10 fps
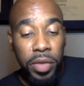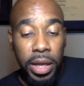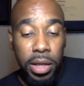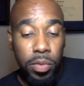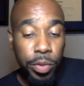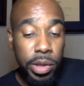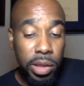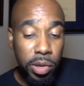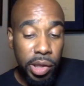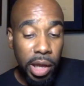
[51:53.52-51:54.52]
his
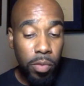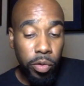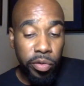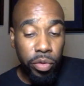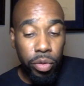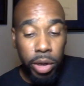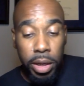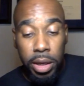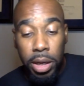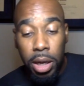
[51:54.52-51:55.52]
research team
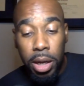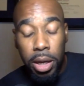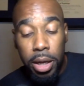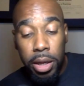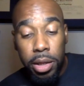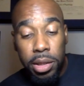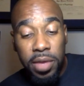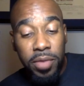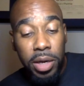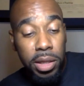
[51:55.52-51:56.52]
recruited
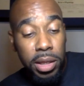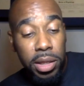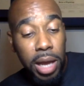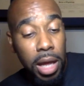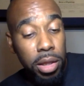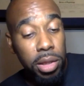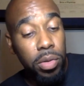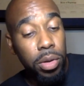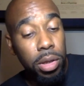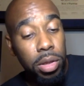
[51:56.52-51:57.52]
76 college
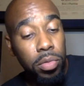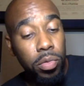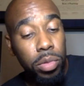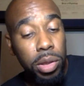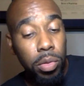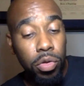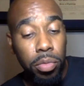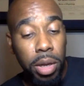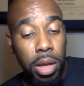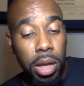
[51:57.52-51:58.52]
students through social
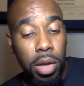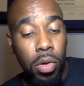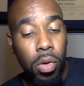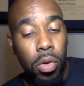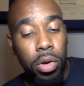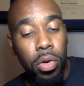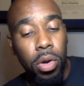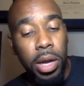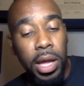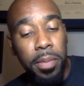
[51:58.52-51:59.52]
media and
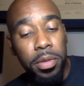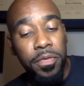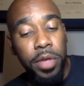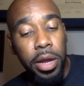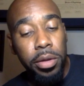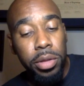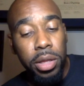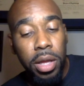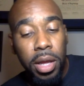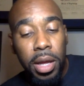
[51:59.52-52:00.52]
on-campus
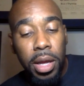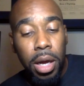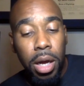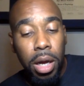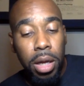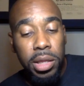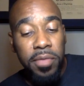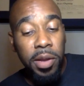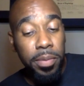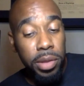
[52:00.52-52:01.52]
flyers,
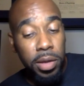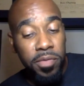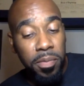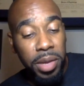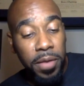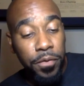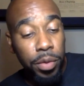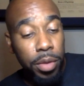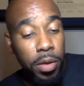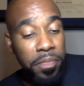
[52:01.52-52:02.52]
70% of them being
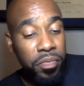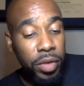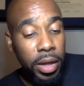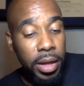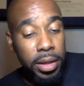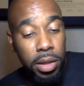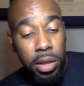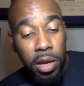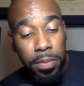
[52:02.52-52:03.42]
female. The study